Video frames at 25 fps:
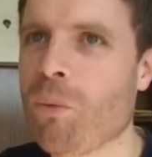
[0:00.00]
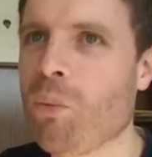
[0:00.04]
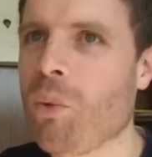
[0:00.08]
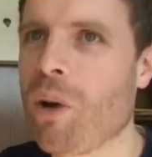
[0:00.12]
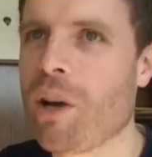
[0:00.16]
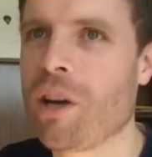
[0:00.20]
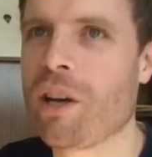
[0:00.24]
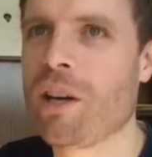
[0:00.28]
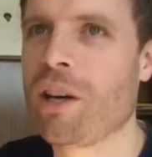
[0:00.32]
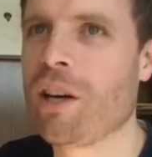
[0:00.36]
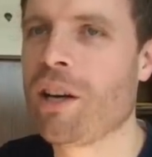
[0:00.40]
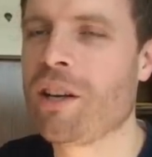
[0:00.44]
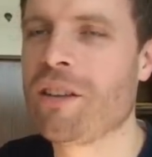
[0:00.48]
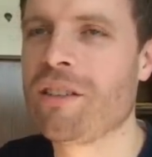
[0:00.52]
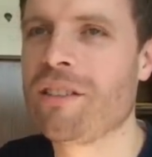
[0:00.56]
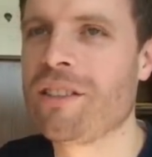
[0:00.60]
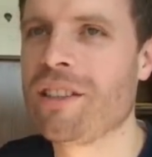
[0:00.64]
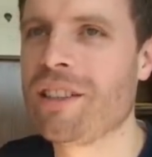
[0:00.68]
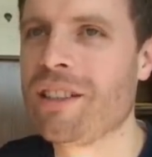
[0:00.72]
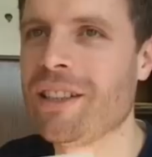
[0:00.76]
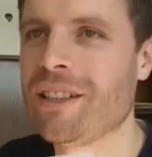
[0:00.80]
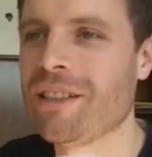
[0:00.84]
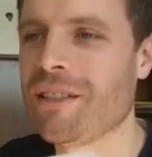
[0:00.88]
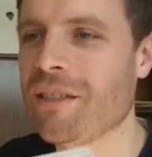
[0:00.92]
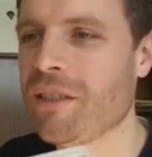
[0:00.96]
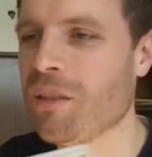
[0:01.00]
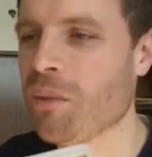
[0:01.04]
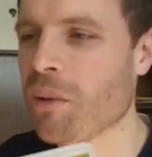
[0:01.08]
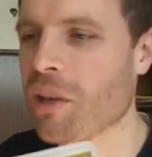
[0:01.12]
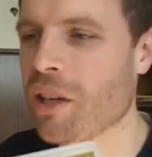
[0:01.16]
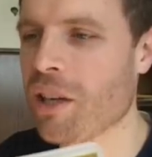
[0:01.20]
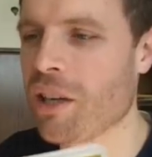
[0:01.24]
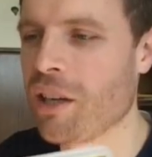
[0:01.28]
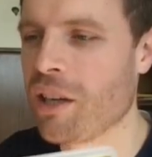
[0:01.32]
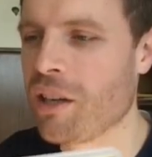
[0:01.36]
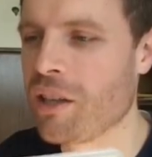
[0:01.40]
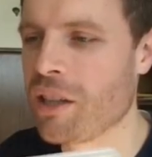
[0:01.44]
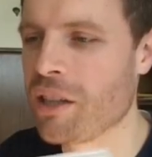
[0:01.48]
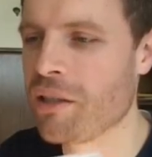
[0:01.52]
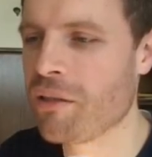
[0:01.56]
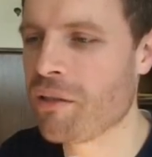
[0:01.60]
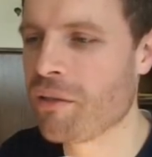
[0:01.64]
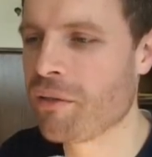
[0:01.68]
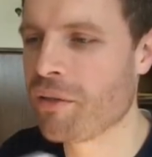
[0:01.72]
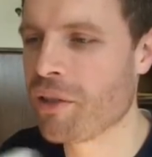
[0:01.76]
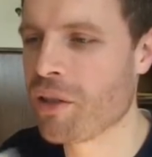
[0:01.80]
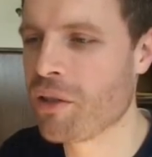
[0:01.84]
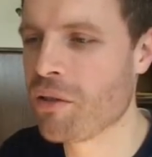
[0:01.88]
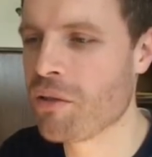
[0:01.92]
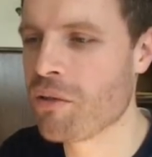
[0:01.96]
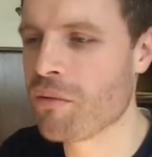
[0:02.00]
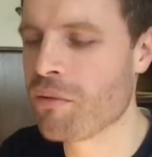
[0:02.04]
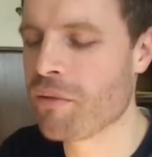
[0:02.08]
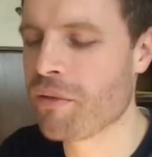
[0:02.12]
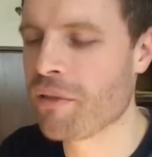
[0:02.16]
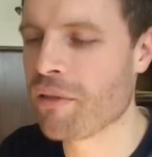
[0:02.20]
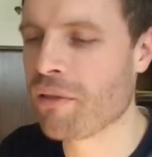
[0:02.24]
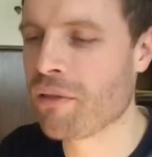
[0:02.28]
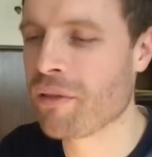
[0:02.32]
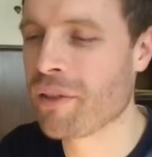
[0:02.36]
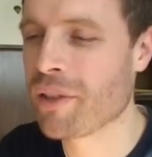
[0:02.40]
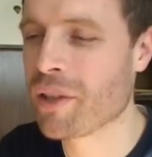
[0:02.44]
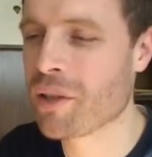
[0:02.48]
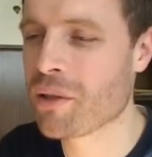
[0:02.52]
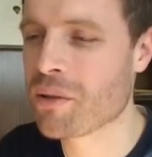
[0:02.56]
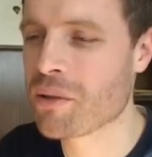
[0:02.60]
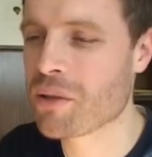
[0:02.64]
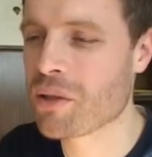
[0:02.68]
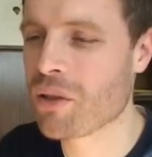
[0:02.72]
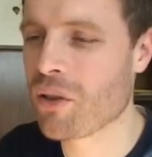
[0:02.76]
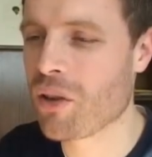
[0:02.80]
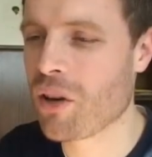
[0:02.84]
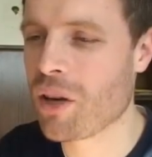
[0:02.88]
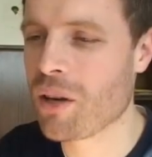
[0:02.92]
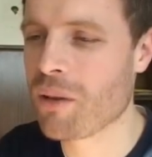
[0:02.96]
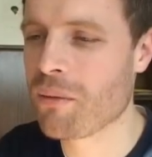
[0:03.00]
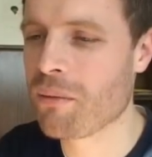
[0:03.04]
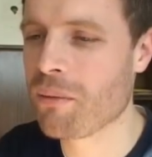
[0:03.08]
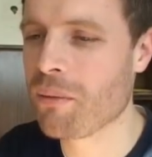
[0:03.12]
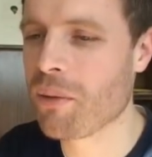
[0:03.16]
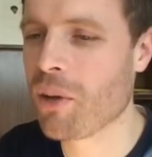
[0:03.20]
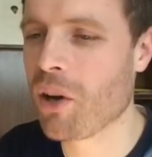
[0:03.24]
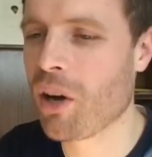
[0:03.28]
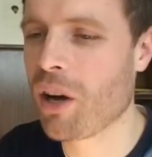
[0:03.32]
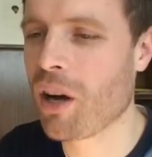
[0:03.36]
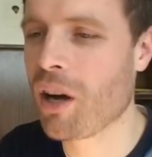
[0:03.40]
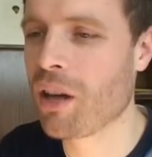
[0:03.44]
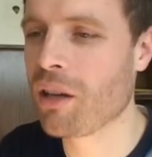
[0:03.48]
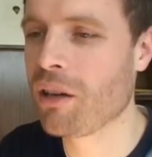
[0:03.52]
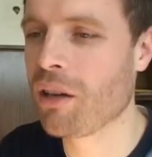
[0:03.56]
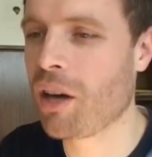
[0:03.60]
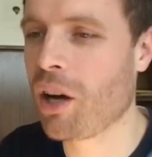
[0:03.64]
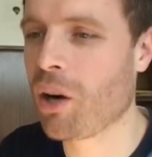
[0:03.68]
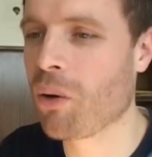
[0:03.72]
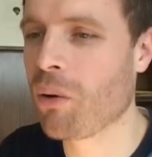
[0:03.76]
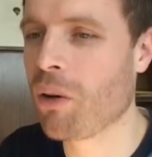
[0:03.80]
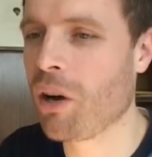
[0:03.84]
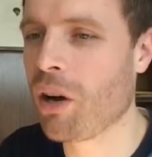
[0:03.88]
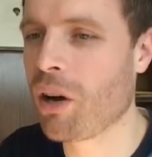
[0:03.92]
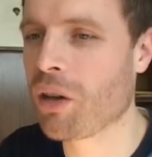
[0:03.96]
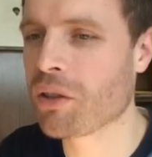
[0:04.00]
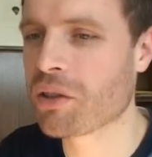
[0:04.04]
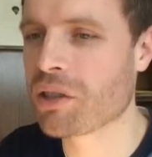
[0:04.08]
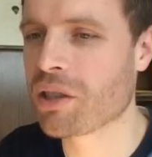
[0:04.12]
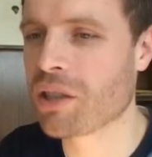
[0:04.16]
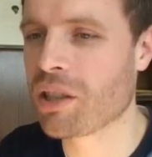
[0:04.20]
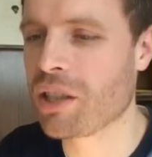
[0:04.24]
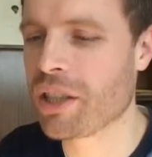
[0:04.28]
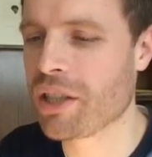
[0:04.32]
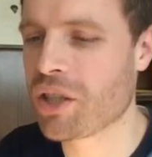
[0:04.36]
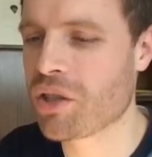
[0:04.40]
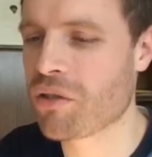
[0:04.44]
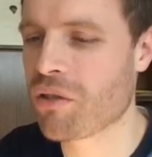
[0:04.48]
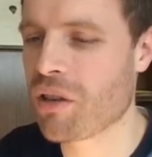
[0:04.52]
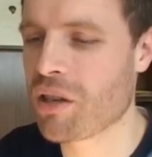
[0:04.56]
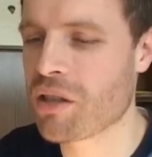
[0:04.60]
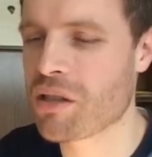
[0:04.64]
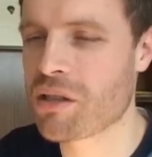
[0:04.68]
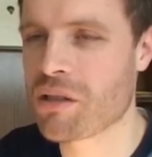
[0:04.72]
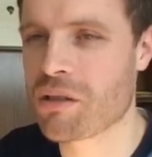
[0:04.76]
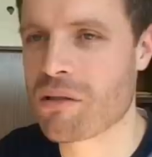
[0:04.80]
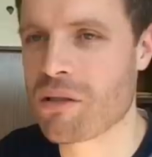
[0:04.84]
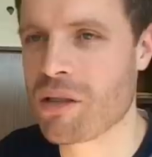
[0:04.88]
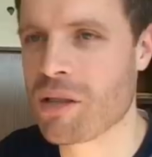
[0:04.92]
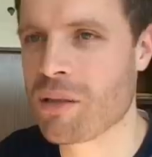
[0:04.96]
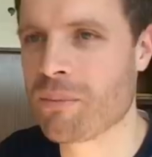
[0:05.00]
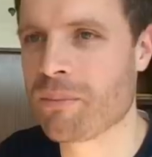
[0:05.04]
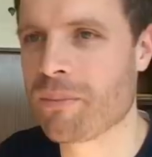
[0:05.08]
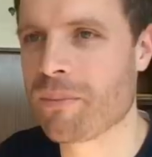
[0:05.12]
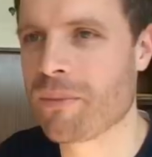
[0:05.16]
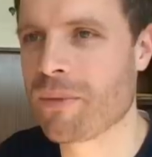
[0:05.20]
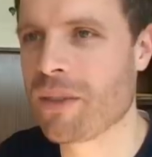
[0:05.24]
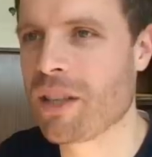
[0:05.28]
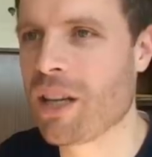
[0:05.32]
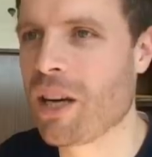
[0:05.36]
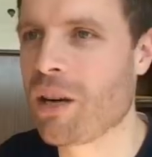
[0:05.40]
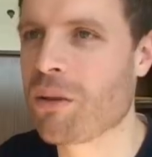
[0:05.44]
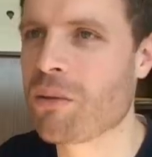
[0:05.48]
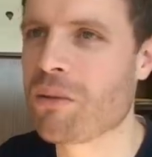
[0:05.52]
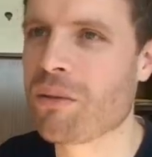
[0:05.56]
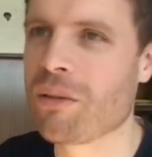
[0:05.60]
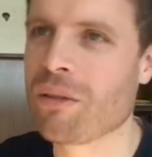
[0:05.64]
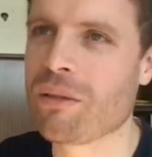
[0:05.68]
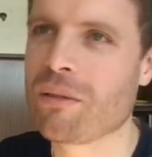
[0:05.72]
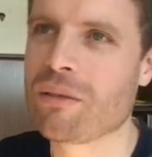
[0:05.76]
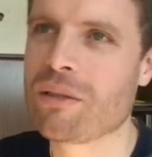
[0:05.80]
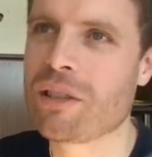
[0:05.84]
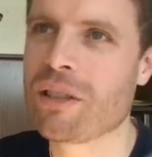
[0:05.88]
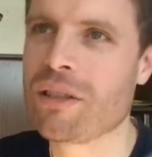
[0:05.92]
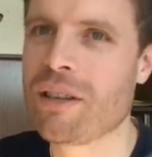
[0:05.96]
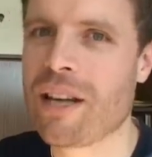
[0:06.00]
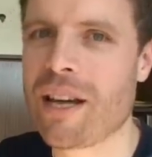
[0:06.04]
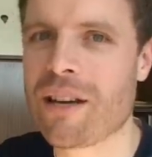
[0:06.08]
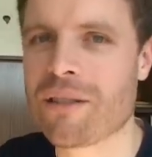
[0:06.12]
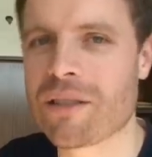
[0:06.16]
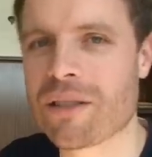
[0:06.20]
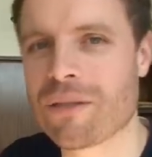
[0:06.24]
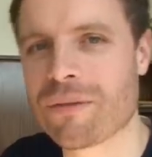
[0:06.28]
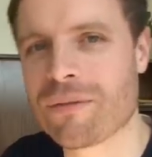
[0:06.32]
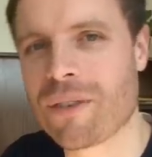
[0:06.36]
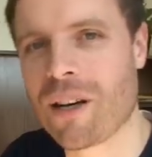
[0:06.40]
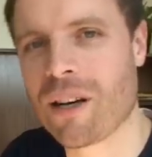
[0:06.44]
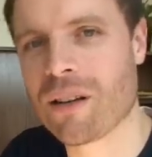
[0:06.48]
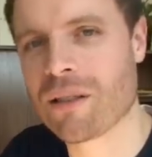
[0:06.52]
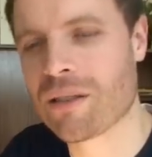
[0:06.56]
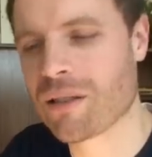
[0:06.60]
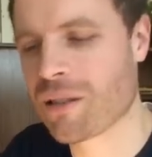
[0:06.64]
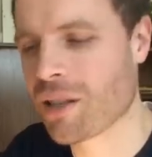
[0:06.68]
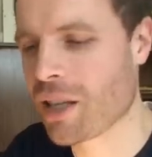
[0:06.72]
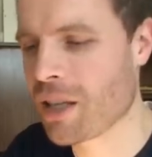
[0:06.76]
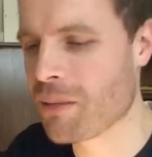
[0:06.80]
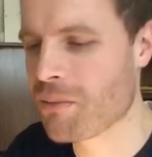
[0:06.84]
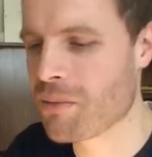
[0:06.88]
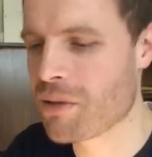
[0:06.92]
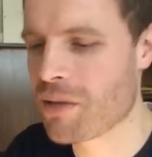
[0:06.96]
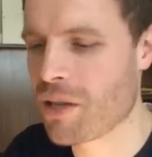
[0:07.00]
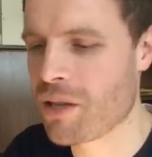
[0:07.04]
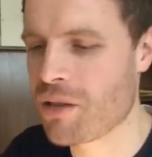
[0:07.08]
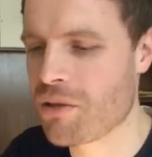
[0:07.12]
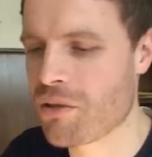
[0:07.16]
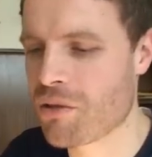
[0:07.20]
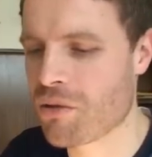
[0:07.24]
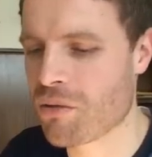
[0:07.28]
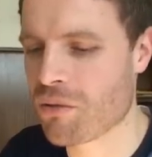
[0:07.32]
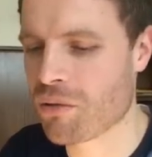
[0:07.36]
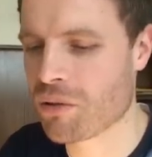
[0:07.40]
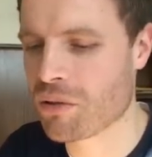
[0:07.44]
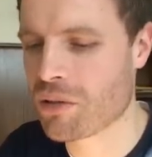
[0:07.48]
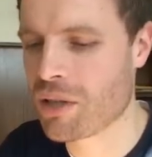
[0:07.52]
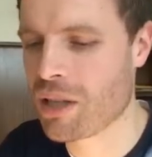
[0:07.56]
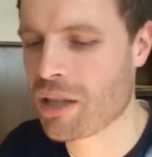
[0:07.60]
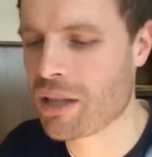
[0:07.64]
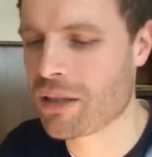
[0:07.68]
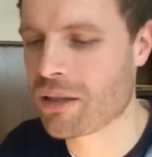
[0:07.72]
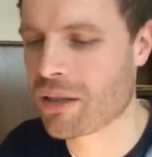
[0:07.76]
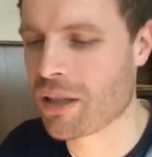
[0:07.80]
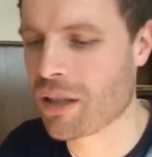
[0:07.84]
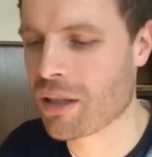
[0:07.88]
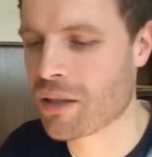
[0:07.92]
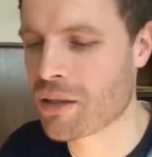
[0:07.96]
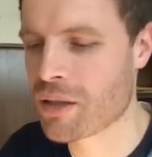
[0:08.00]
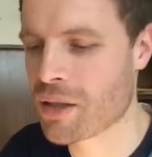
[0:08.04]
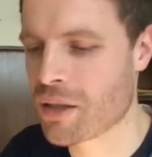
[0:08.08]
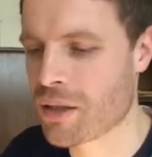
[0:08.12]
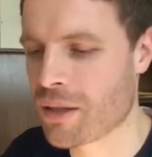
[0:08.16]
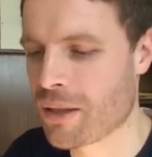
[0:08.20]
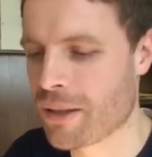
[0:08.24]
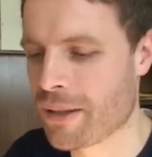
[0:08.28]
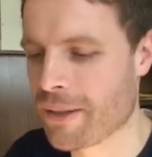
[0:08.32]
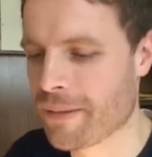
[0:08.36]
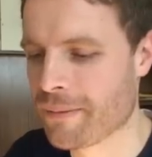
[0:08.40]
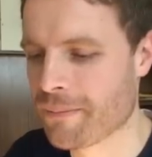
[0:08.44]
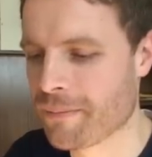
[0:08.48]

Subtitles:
one and only reviewers that I wholeheartedly trust. The now defunct Game Central and Teletext.